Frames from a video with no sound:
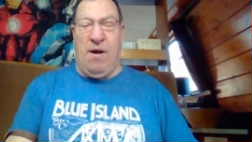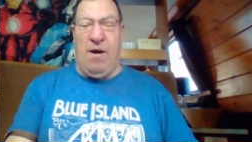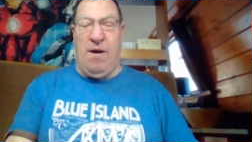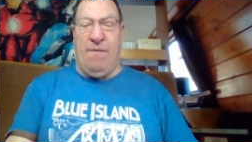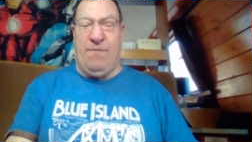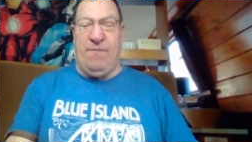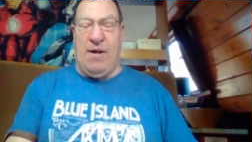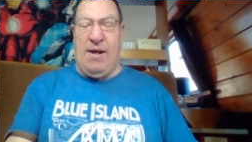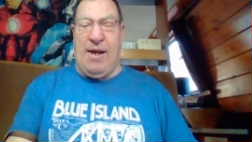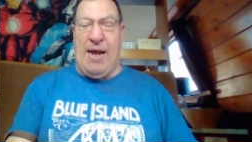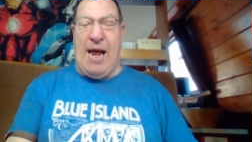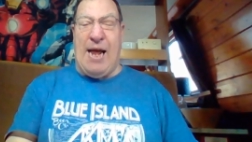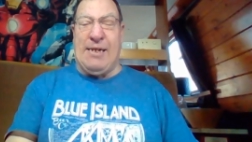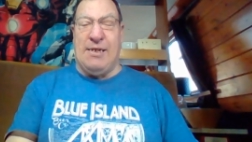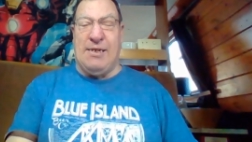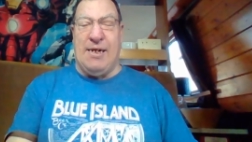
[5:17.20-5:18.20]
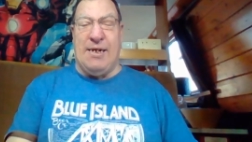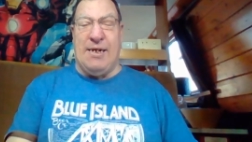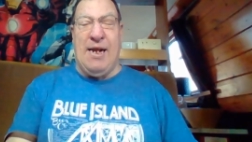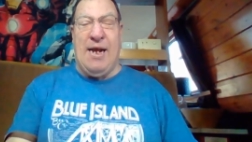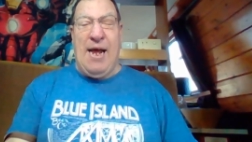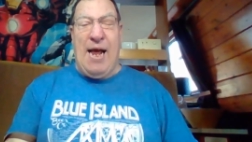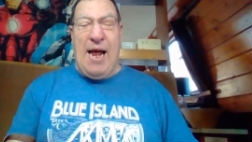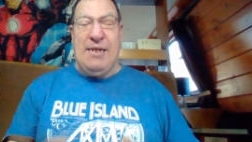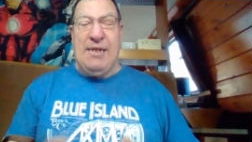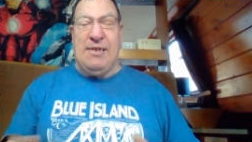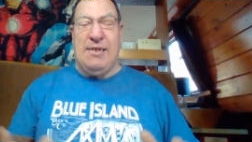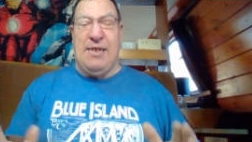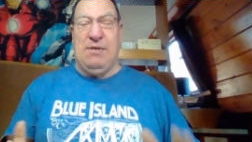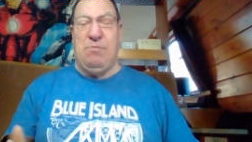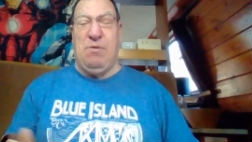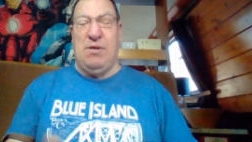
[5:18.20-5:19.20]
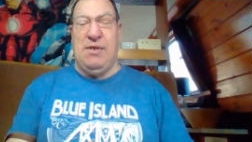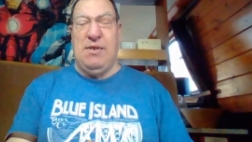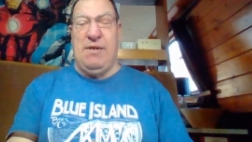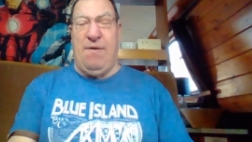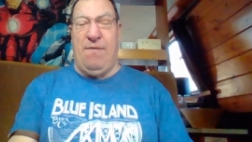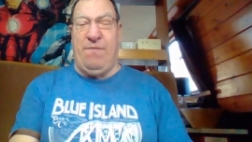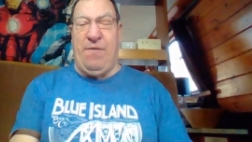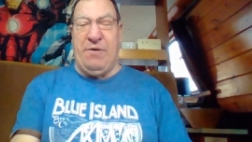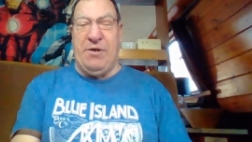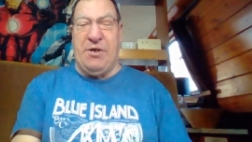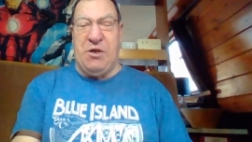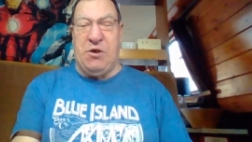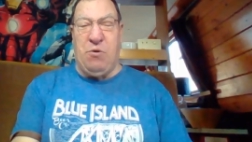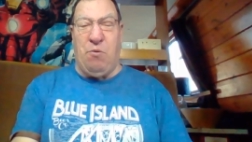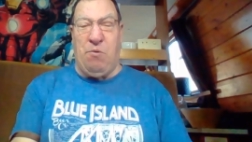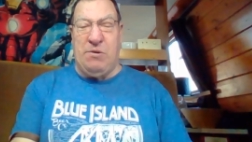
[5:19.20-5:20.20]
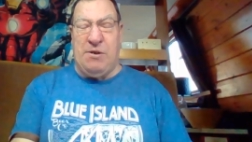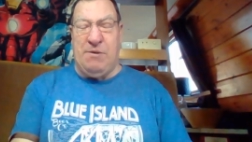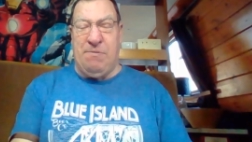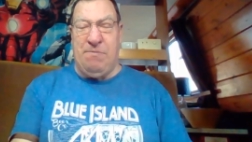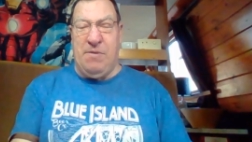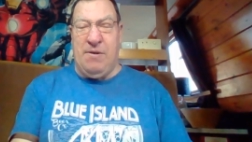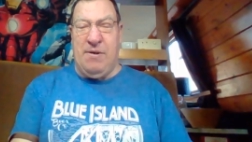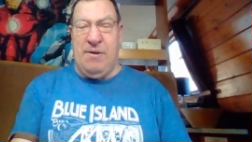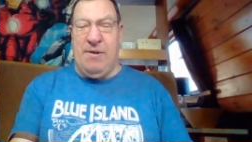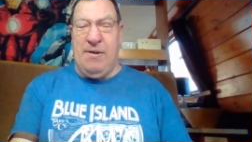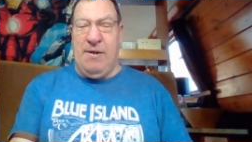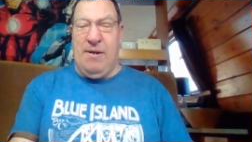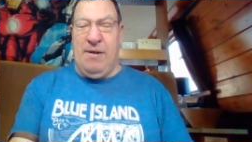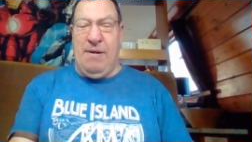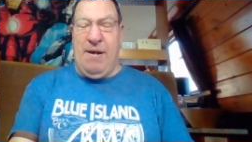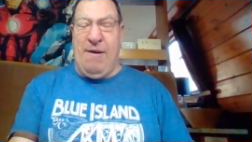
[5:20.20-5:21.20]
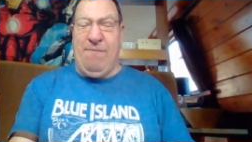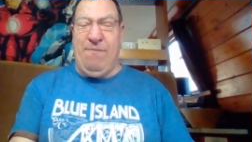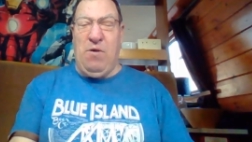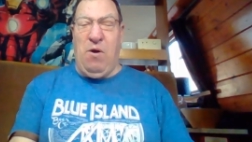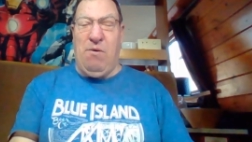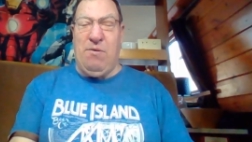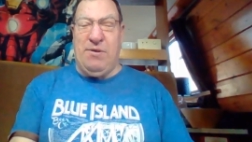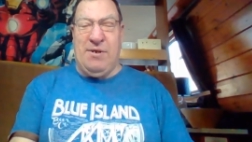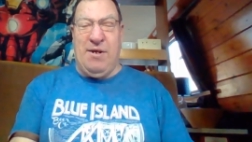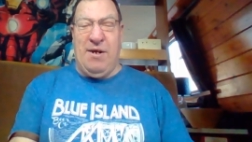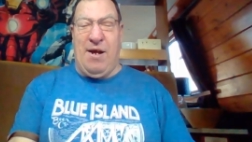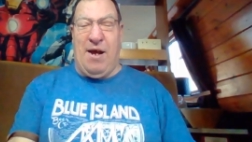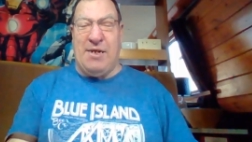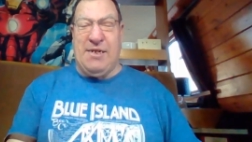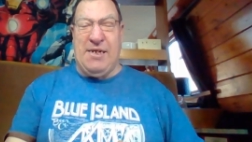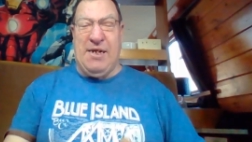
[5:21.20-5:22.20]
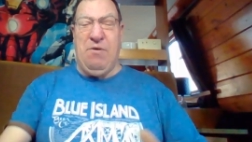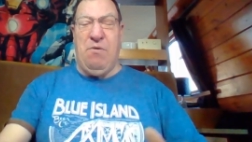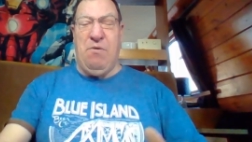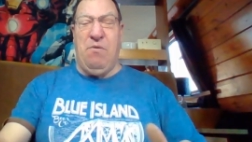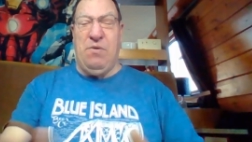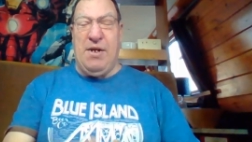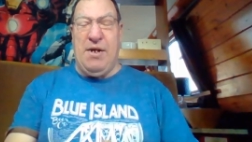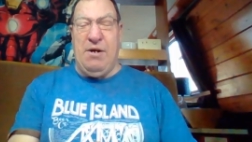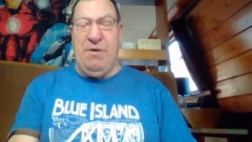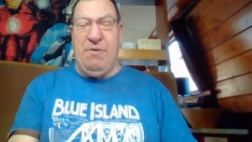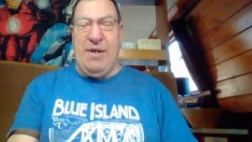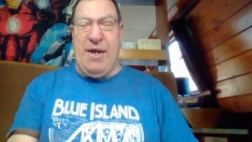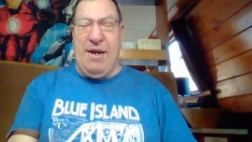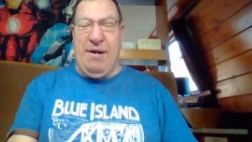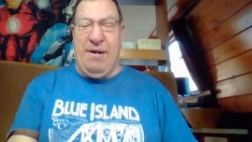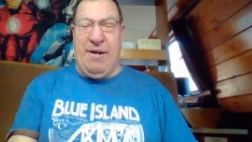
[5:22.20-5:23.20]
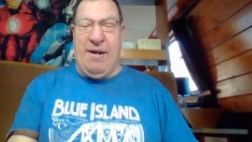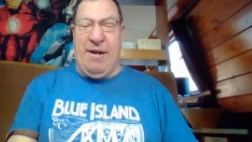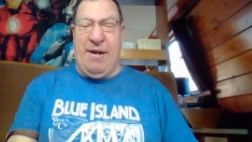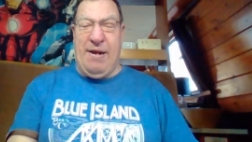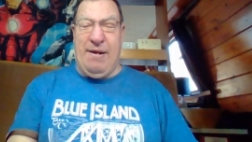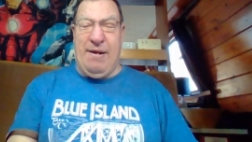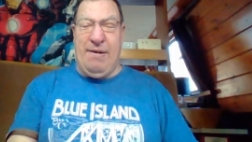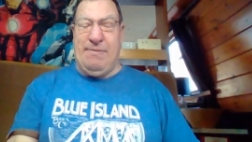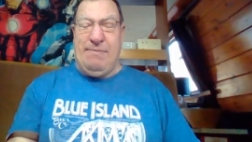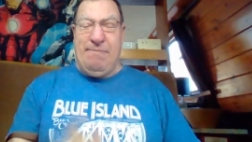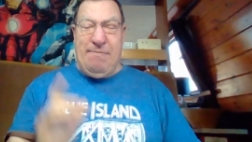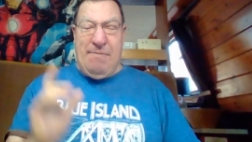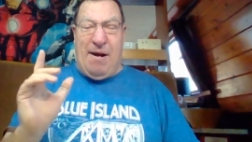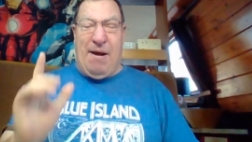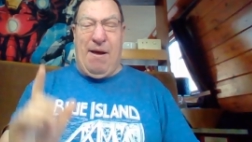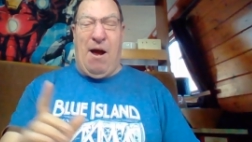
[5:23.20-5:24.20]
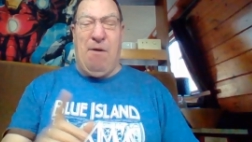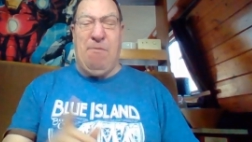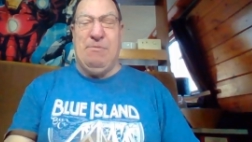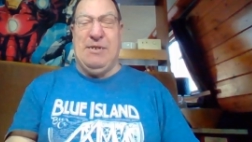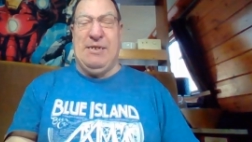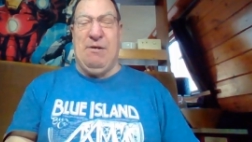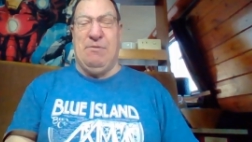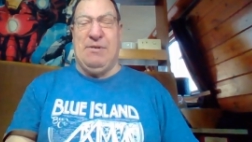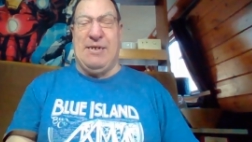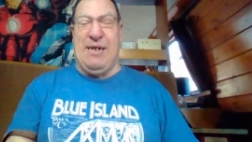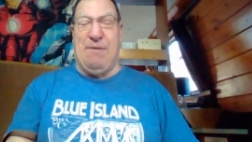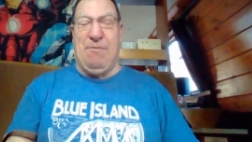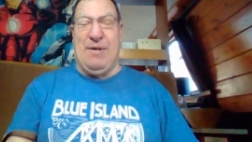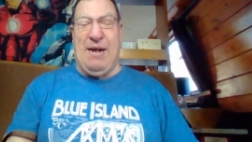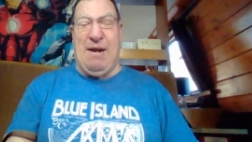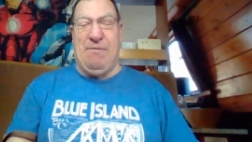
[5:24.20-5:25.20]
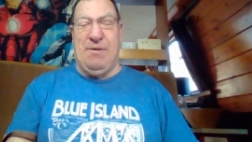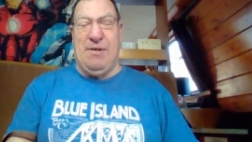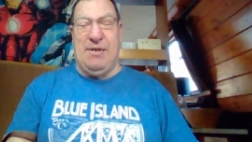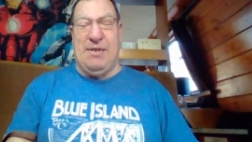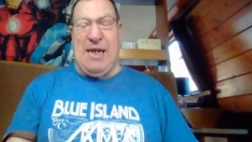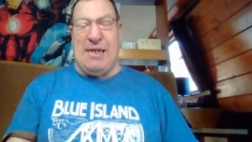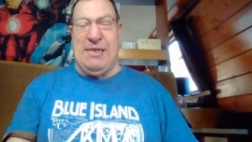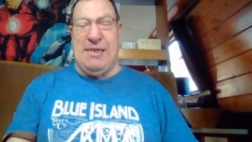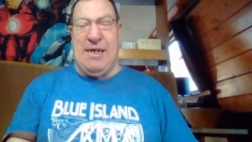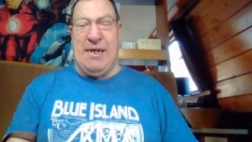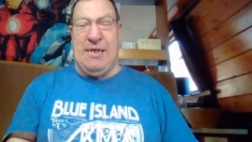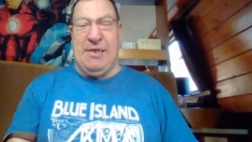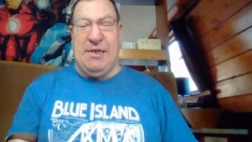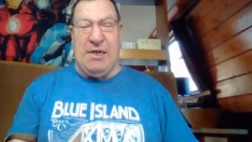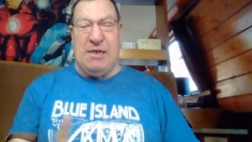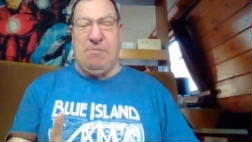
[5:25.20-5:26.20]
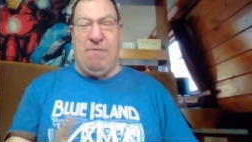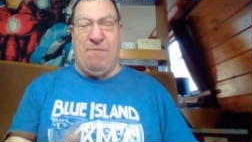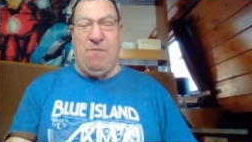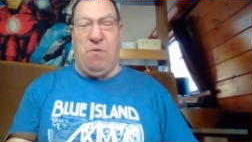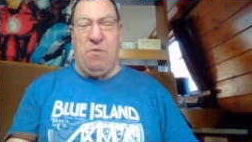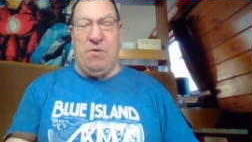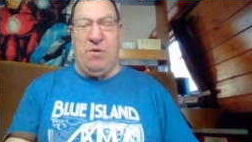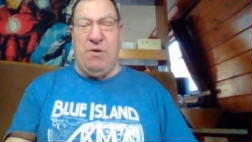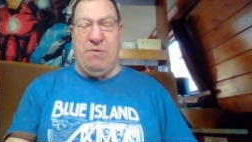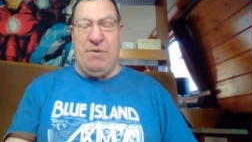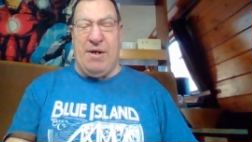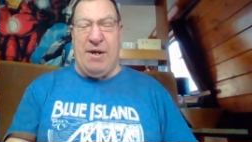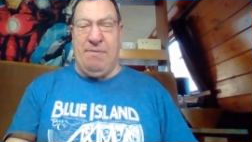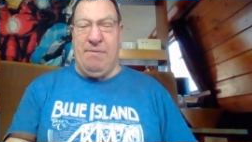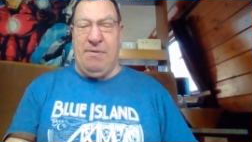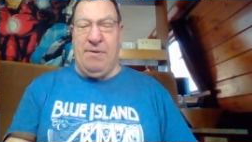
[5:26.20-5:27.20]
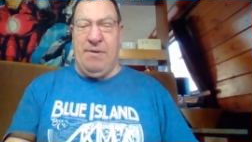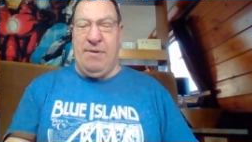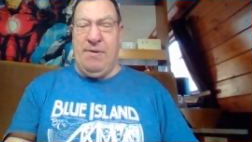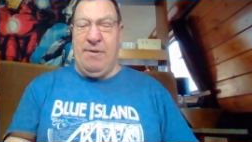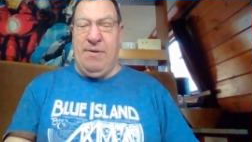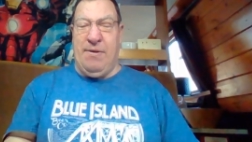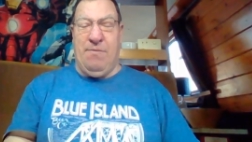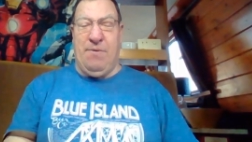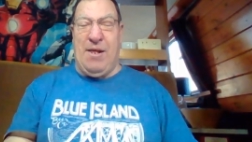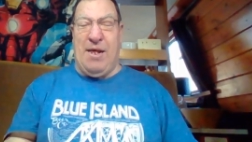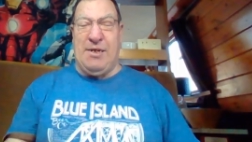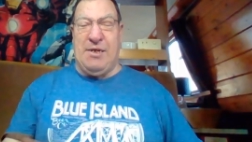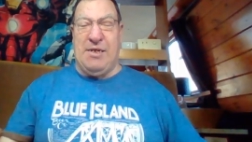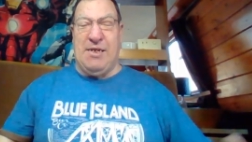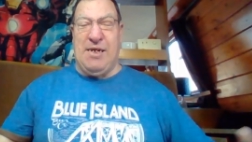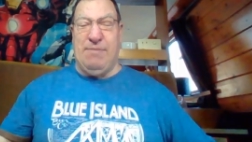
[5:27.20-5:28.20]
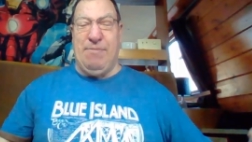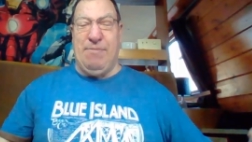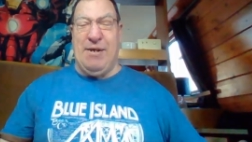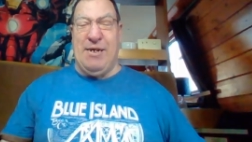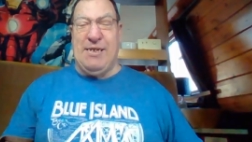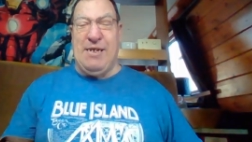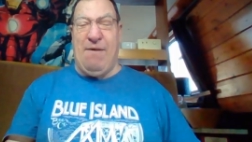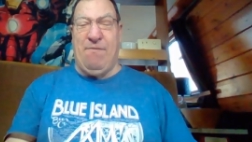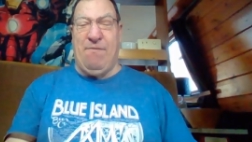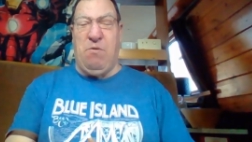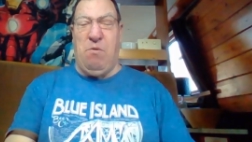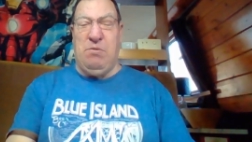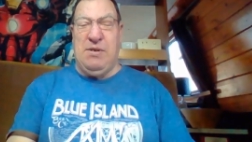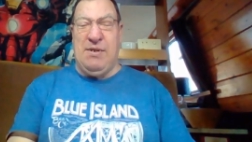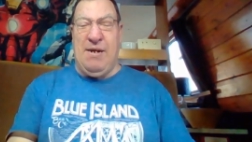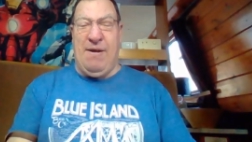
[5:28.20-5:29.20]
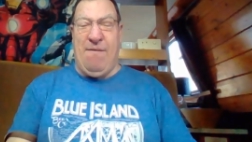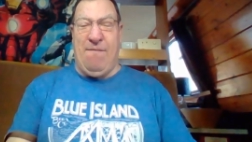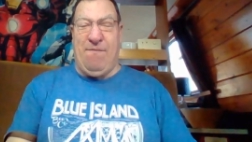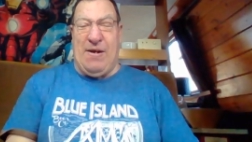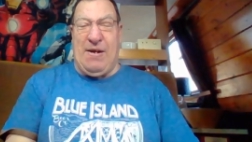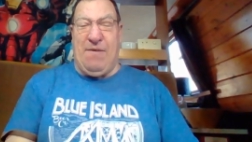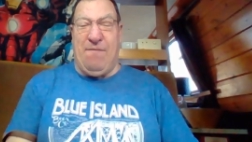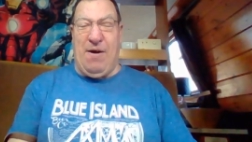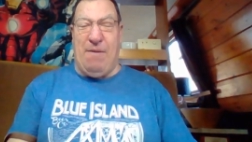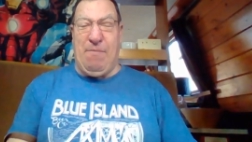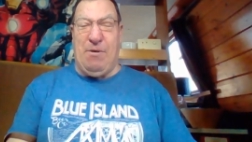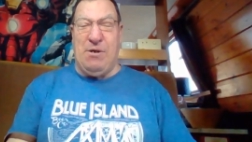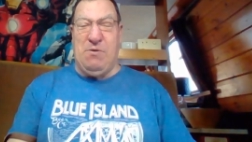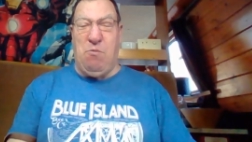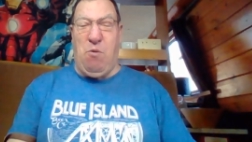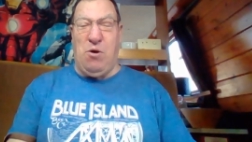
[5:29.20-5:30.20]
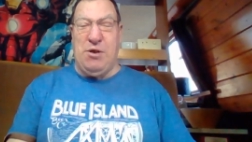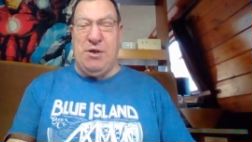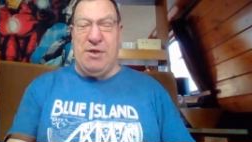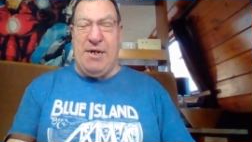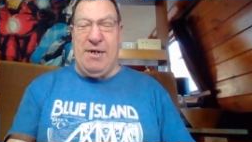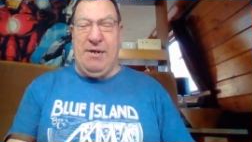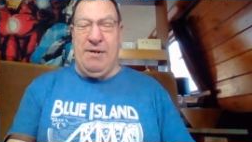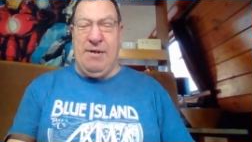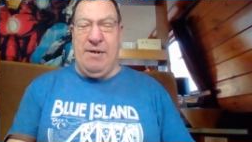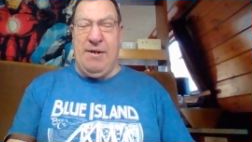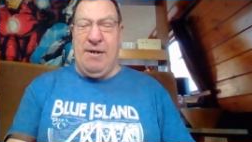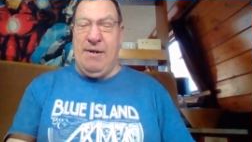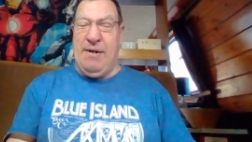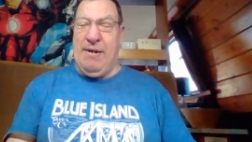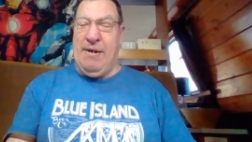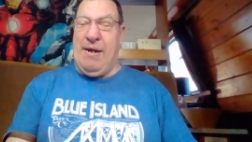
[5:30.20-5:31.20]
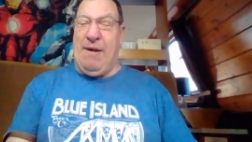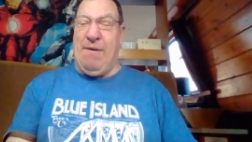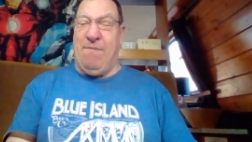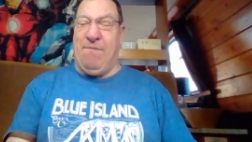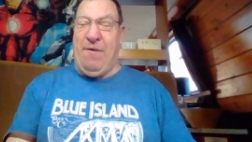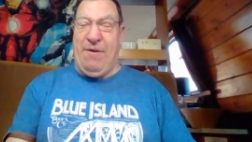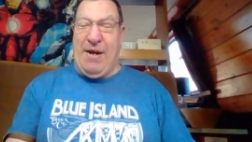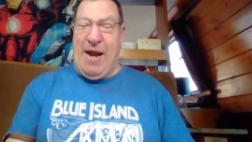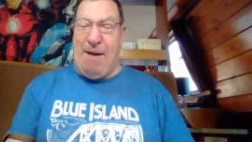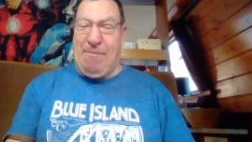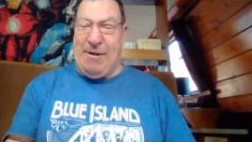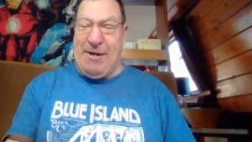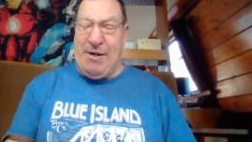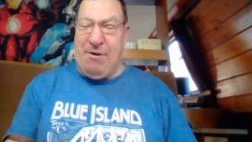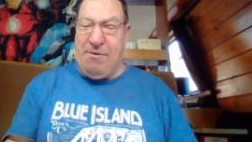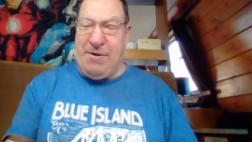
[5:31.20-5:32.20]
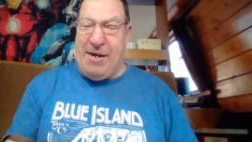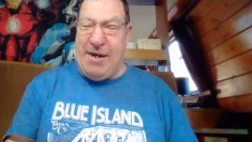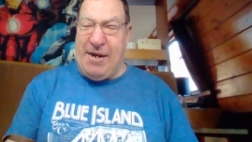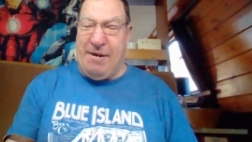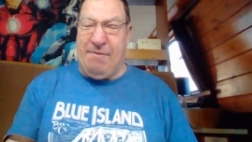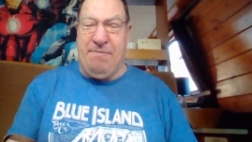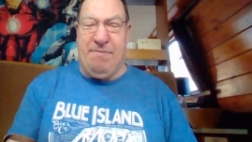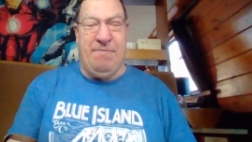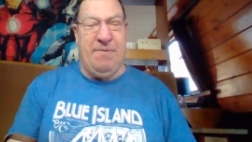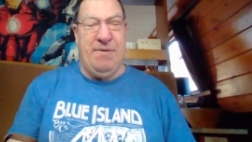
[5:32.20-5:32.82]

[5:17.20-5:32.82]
of editing. Hence, this one's very short. If not, I'll see you all in the new year. I hope still to get one out Saturday just before the new year. Well, that just leaves me to say, of course, thank you very much for watching. A very happy new year.